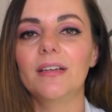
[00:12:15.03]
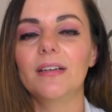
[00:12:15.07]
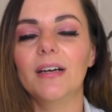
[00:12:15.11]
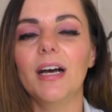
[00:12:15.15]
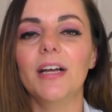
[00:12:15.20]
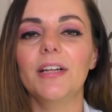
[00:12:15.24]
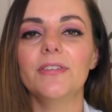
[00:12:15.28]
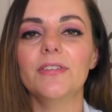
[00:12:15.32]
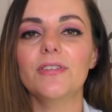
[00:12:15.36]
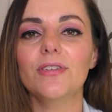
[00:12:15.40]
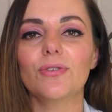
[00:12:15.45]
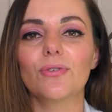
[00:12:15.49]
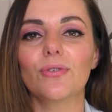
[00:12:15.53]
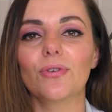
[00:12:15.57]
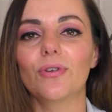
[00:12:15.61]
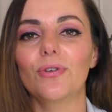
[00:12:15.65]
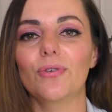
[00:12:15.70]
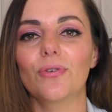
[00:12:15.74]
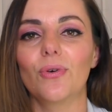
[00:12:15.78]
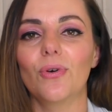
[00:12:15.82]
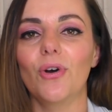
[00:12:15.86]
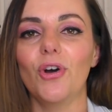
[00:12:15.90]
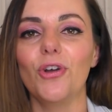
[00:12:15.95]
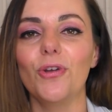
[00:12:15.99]
unscrewed
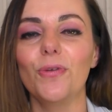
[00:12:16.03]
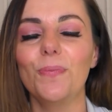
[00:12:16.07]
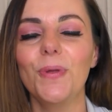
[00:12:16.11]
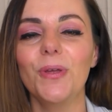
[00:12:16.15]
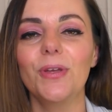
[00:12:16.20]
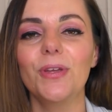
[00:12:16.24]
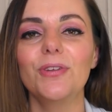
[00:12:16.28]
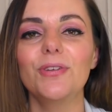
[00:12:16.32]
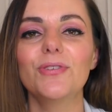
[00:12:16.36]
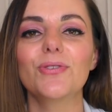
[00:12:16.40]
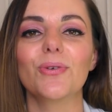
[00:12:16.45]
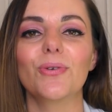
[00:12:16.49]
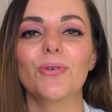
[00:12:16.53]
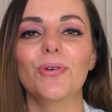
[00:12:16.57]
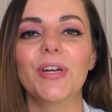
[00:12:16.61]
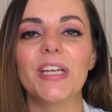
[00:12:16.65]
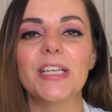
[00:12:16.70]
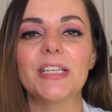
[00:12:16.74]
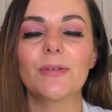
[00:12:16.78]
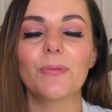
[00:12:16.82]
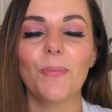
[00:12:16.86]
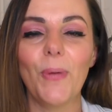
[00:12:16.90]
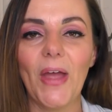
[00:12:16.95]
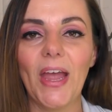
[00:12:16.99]
or opened or
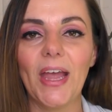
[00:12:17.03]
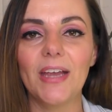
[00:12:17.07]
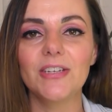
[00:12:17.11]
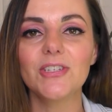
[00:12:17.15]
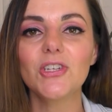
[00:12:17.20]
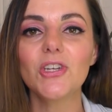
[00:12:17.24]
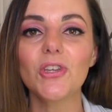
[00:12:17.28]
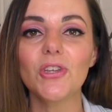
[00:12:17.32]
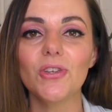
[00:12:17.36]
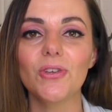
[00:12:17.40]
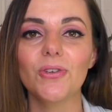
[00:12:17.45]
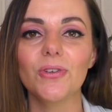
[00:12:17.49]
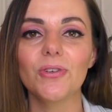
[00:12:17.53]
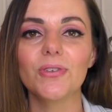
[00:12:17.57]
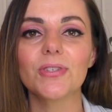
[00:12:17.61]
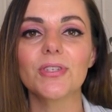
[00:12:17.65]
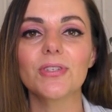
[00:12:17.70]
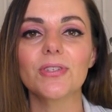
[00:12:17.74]
is a pain to use.